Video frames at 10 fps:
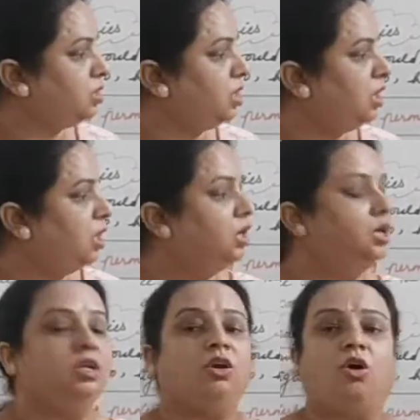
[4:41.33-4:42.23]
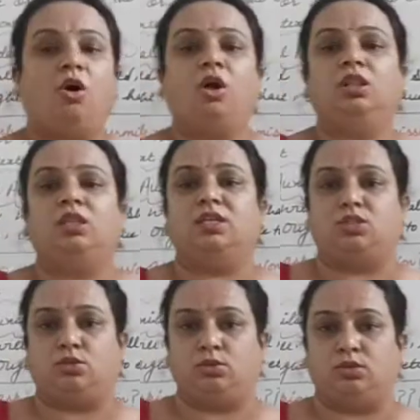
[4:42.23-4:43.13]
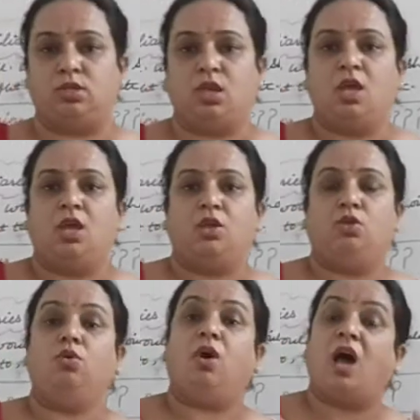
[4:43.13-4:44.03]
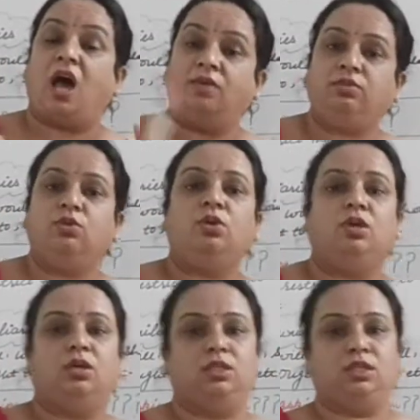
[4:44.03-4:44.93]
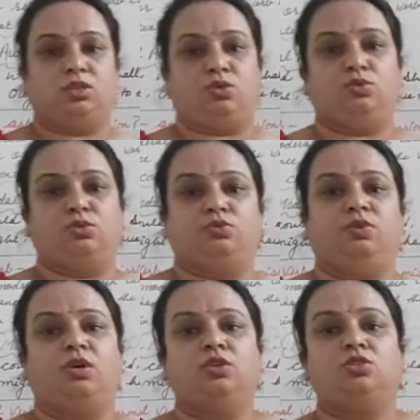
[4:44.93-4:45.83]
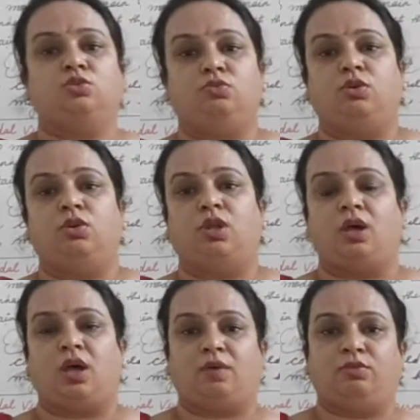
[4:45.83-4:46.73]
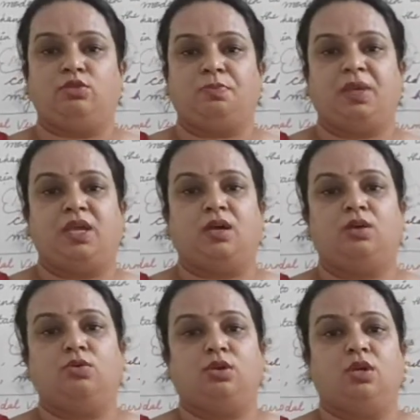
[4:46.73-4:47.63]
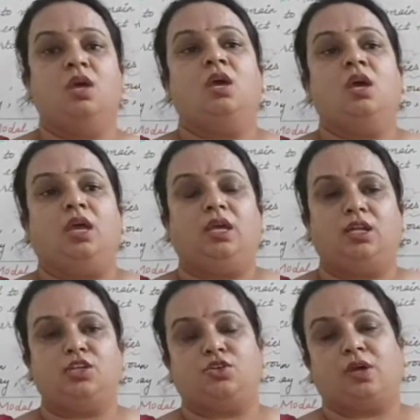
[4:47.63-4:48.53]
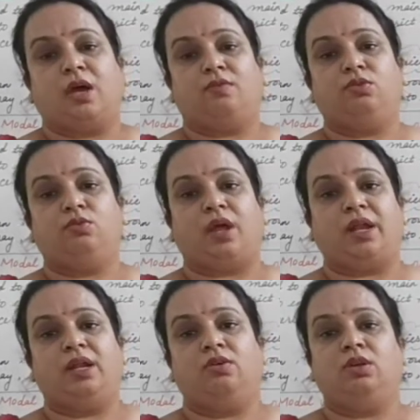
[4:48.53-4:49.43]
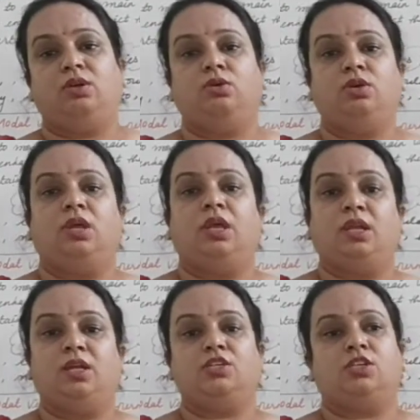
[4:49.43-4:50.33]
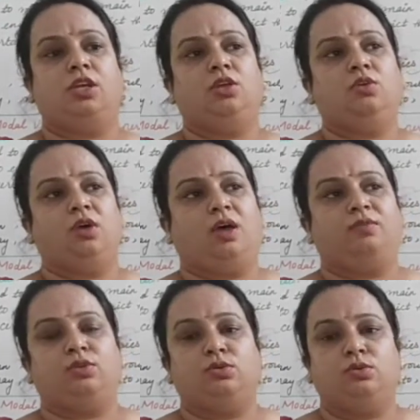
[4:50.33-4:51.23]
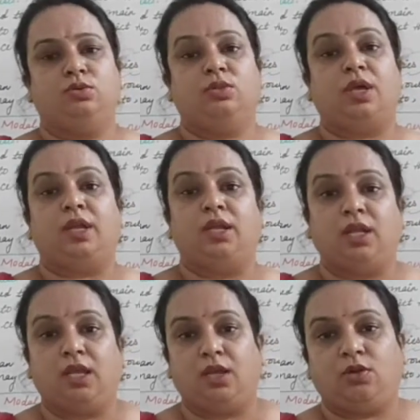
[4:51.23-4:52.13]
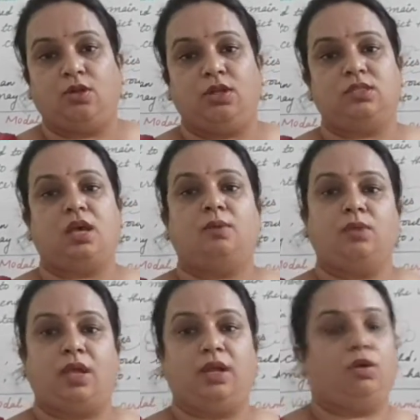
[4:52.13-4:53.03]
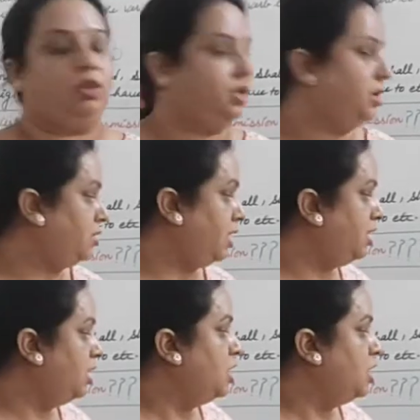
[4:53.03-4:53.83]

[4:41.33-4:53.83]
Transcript: learn all these rules. You have to learn these rules because you have to speak a good English, you have to write down a good English, and you have to do the editing in your exam and all that, right?